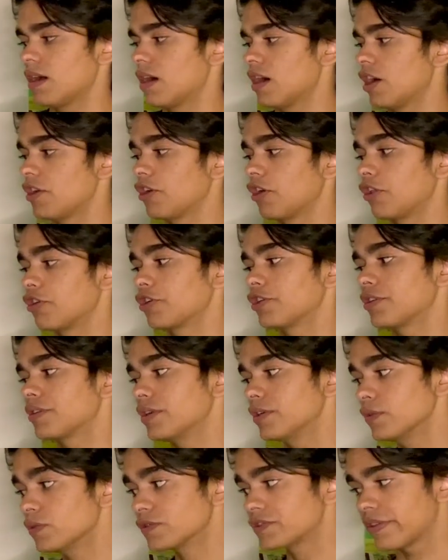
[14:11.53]
Another
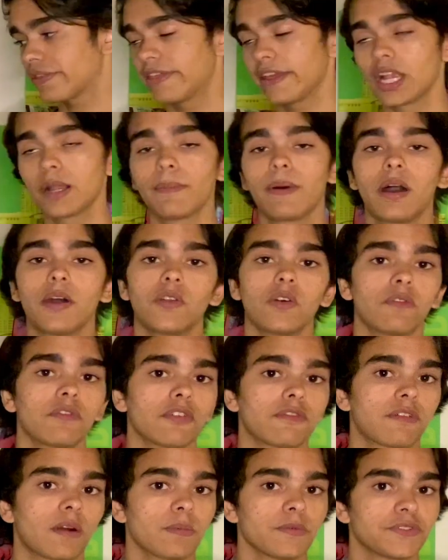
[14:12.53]
huge thing about
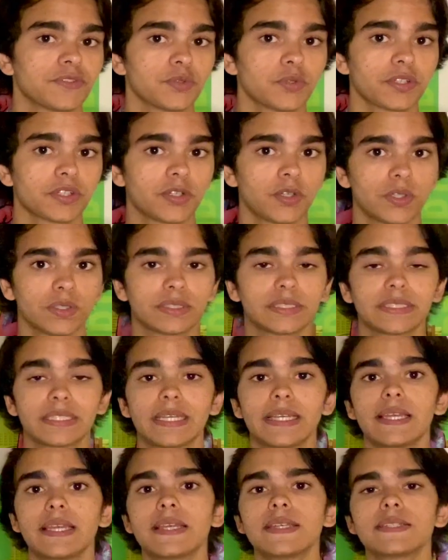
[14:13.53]
Inovio
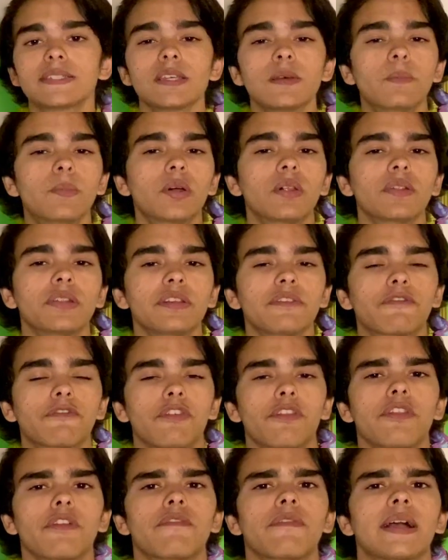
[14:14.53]
Pharmaceuticals is the ability
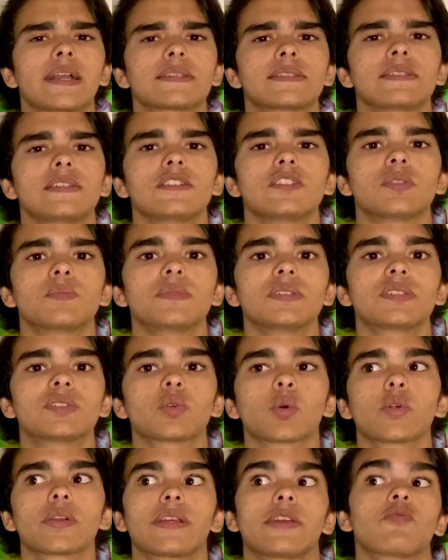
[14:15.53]
for their vaccine to be
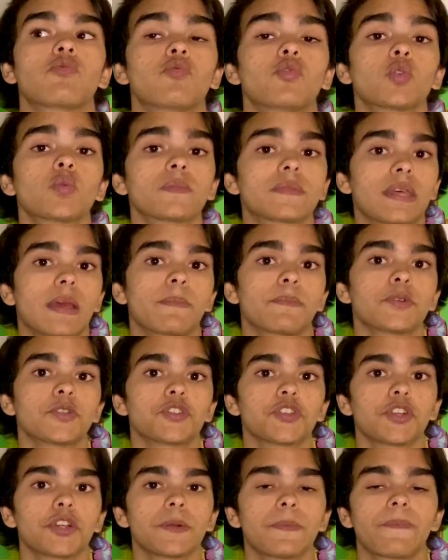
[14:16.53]
stored at room
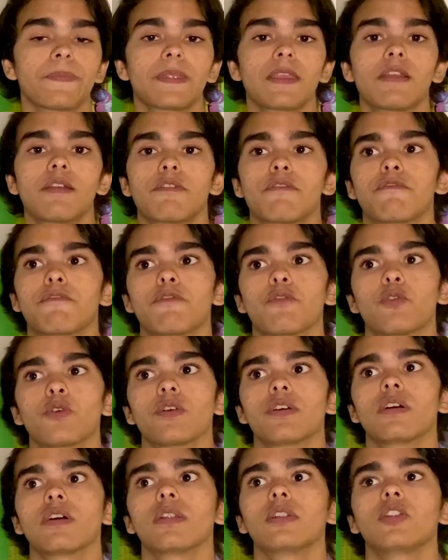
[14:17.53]
temperature
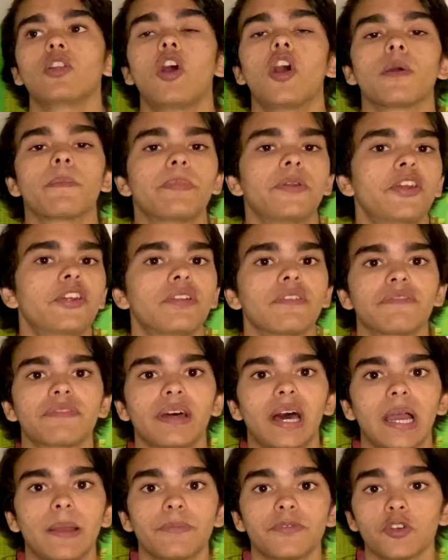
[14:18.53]
for a long period of
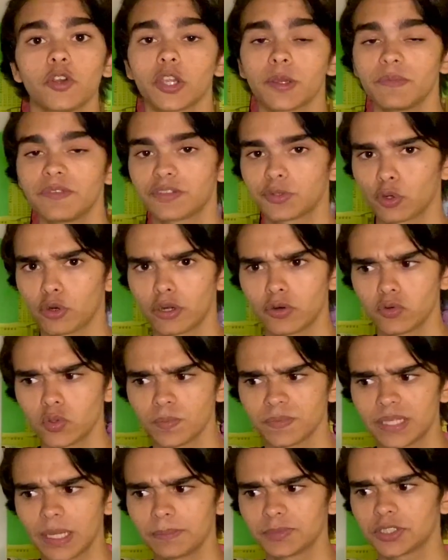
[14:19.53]
time. So it can be stored at
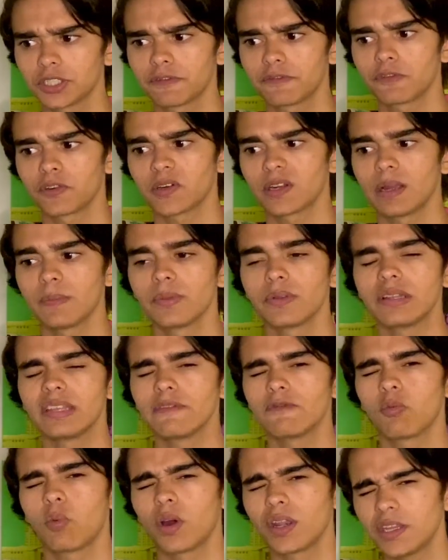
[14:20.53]
room temperature for, I
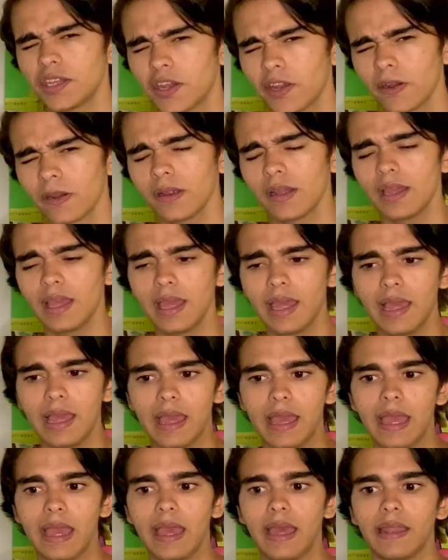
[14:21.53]
believe, 1 year,
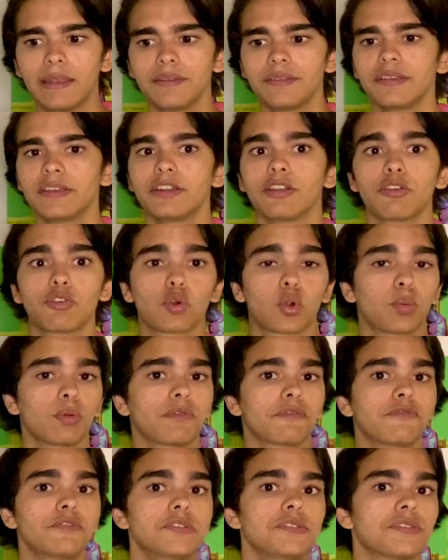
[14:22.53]
and in a normal
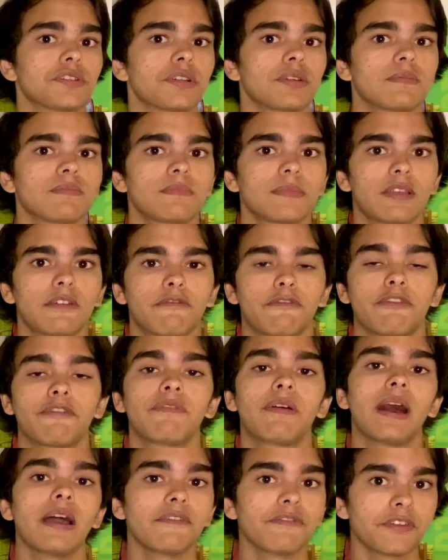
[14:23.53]
freezer for
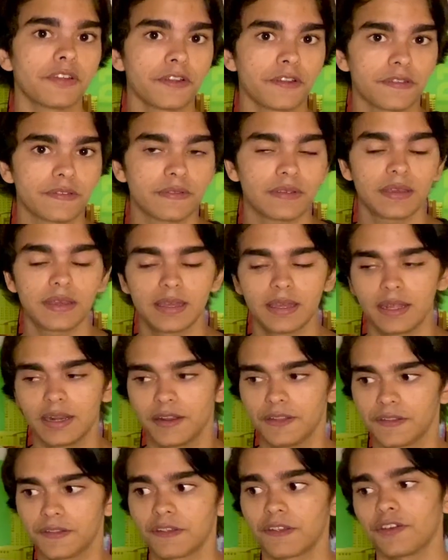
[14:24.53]
5 years.
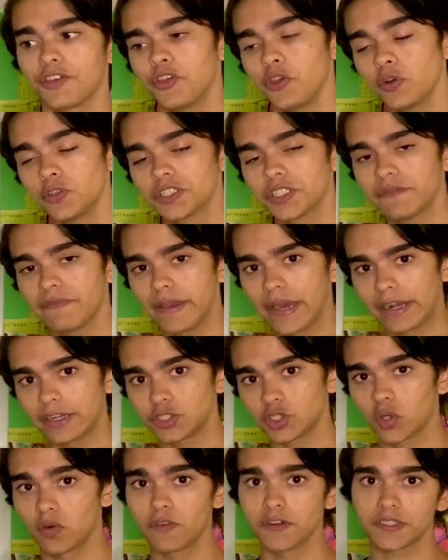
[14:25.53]
It's a huge
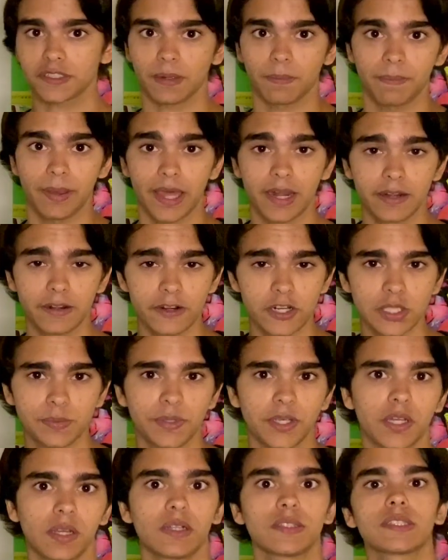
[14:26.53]
advantage over its competitors,
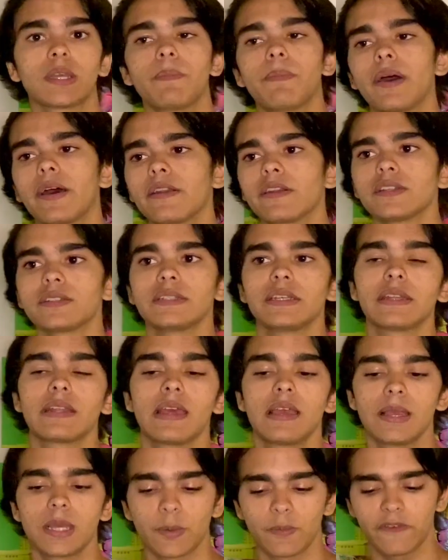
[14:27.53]
because competitors need
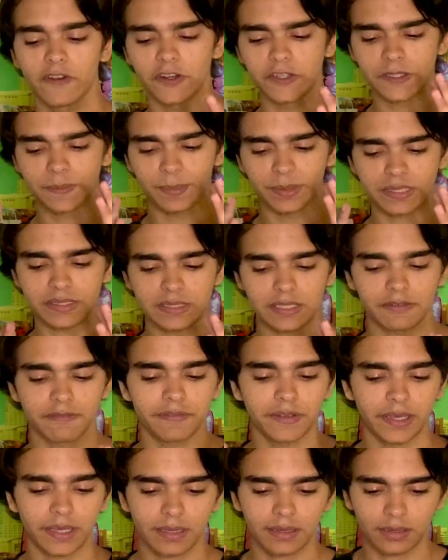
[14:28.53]
a very
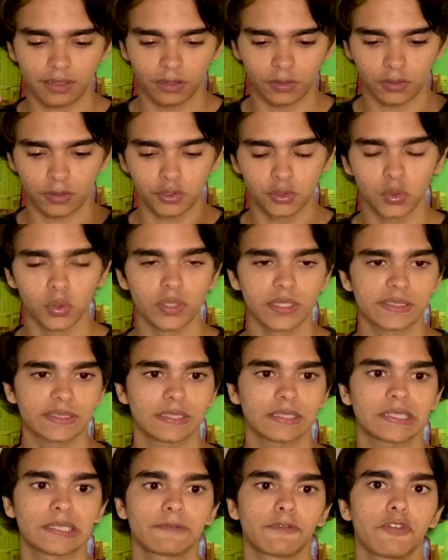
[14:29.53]
specific, cooling
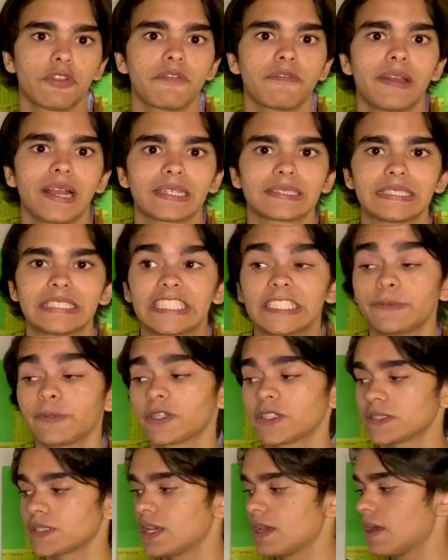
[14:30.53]
system for their vaccines,
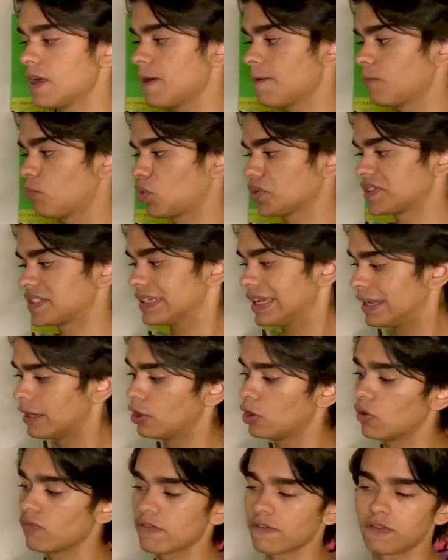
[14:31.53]
because once again,
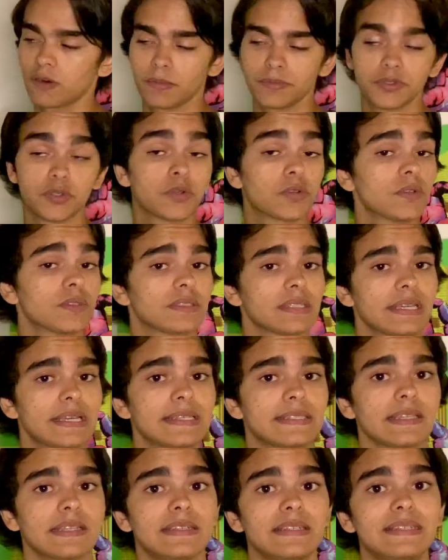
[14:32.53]
Inovio Pharmaceuticals
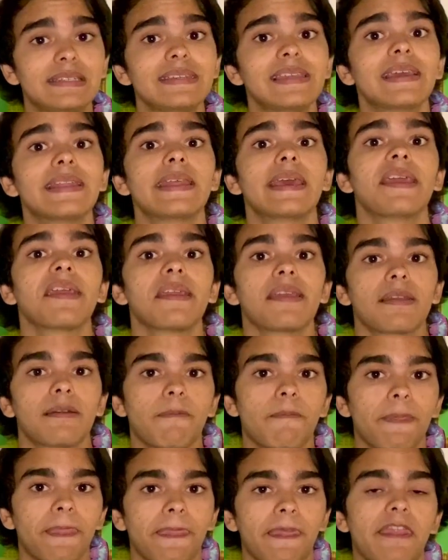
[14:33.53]
is a DNA
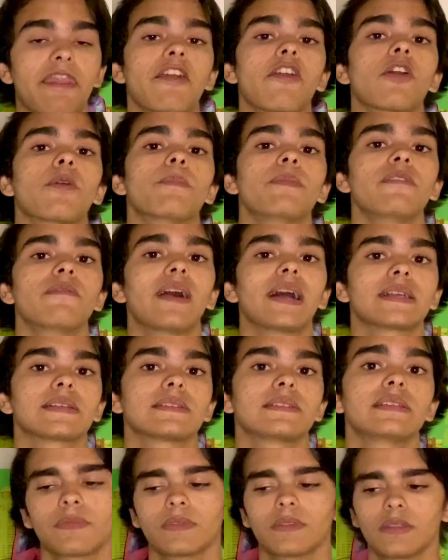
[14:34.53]
therapy
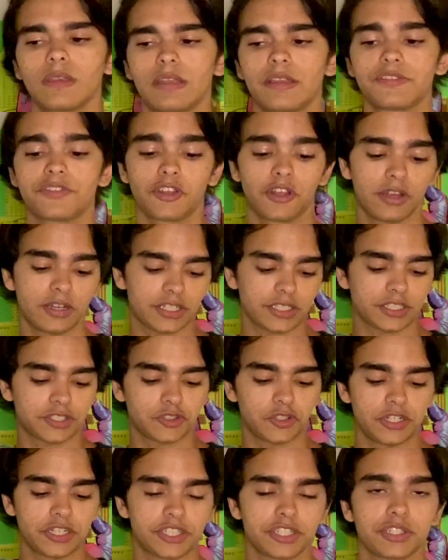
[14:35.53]
vaccine. It's not like
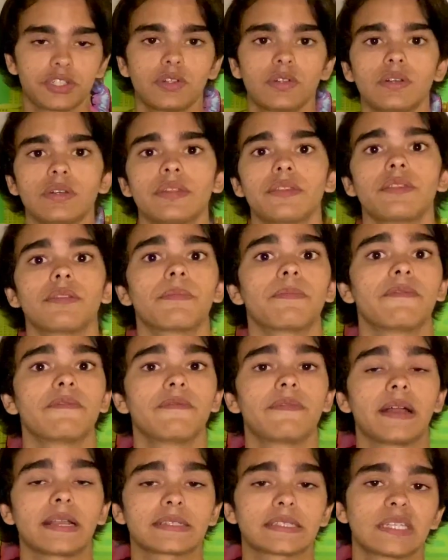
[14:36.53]
traditional in the
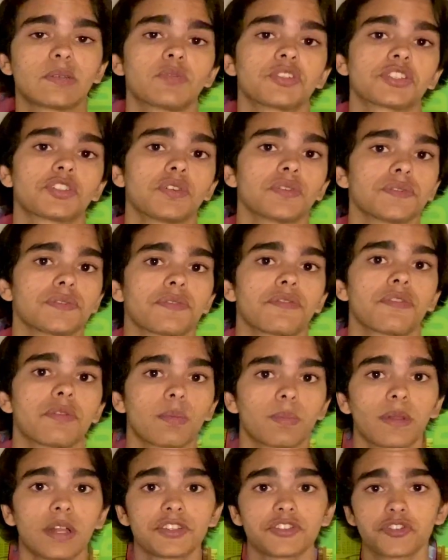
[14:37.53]
vaccine which goes to the
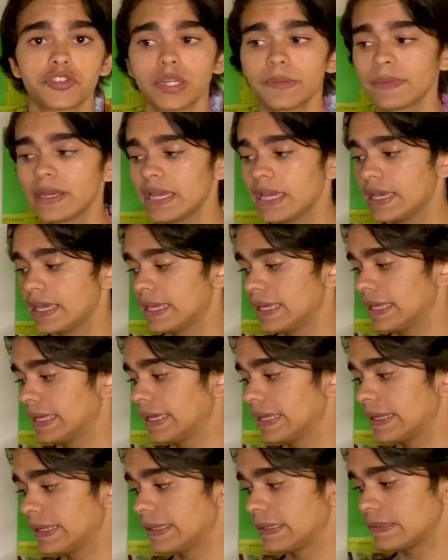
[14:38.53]
bloodstream.
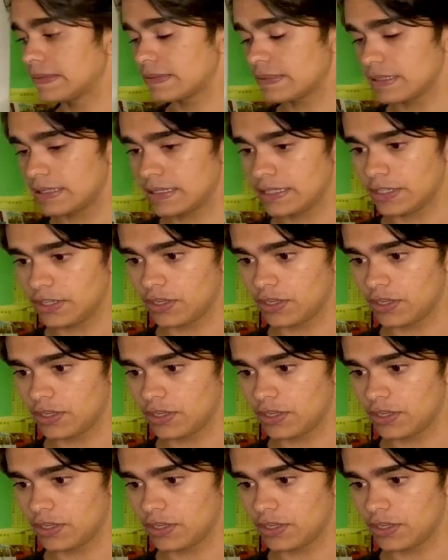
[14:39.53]
It is,